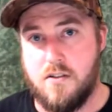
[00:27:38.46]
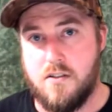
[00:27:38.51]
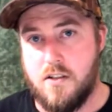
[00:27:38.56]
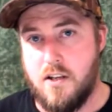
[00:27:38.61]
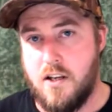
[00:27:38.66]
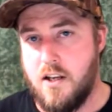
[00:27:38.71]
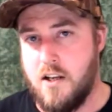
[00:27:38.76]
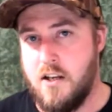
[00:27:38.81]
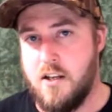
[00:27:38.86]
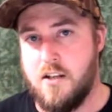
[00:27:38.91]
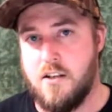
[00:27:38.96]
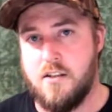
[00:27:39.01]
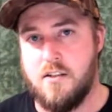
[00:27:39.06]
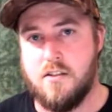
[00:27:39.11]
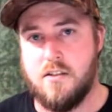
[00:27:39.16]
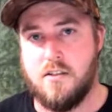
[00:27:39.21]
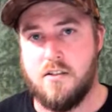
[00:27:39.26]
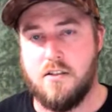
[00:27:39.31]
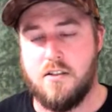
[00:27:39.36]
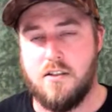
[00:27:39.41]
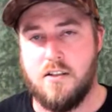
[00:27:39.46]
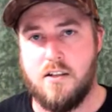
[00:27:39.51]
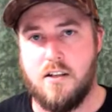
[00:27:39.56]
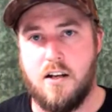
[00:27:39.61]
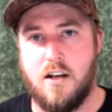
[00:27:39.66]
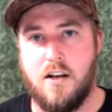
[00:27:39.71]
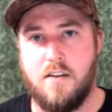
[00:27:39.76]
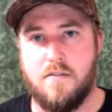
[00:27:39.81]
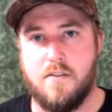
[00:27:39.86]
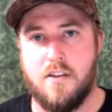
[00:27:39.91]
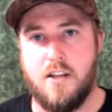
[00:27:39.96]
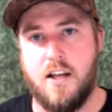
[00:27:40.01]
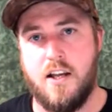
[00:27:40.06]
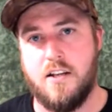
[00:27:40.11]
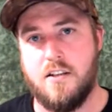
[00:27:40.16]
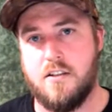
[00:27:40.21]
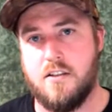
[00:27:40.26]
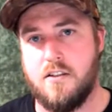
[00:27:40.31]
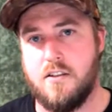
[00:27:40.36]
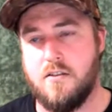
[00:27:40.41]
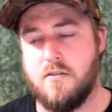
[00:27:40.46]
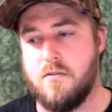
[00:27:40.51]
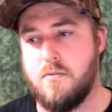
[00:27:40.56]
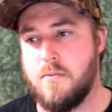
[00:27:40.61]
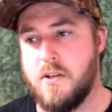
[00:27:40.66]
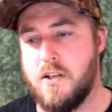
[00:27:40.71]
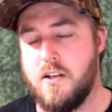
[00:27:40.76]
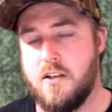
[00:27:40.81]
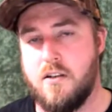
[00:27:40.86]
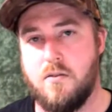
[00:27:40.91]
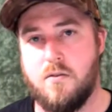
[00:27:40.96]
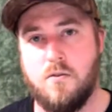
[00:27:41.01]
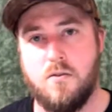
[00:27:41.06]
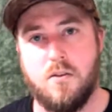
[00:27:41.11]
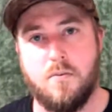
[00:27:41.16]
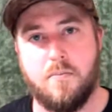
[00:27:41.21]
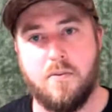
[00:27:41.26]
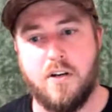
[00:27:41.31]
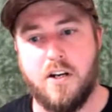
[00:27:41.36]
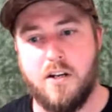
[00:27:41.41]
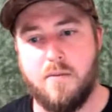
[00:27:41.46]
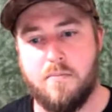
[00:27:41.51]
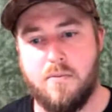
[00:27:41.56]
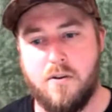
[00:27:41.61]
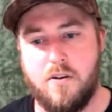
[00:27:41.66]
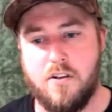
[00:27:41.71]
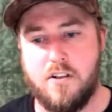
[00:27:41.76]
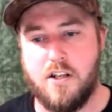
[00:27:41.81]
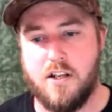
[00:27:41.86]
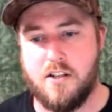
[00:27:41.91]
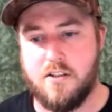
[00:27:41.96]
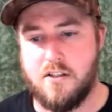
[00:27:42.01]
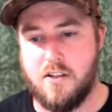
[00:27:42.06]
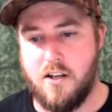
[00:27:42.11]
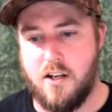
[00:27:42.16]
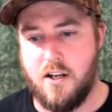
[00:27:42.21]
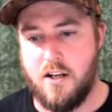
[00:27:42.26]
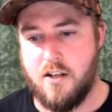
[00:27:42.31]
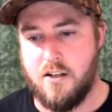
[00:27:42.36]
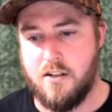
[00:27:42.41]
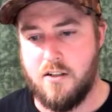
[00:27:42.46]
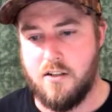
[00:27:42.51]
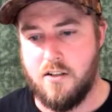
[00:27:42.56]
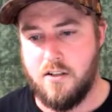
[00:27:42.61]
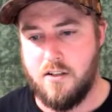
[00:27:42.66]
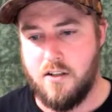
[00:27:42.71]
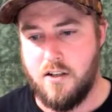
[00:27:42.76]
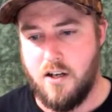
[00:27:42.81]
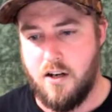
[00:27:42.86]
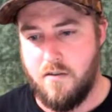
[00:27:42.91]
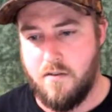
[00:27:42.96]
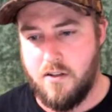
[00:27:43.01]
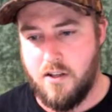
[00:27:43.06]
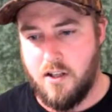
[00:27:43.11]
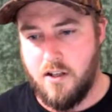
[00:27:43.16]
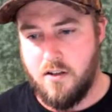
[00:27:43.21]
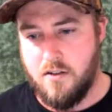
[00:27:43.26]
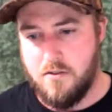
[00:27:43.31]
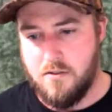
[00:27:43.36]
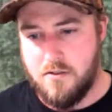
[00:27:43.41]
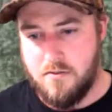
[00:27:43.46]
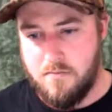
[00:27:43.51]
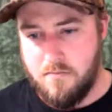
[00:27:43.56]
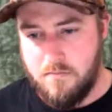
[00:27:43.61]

And after that, there will be all the breeding projects and everything else.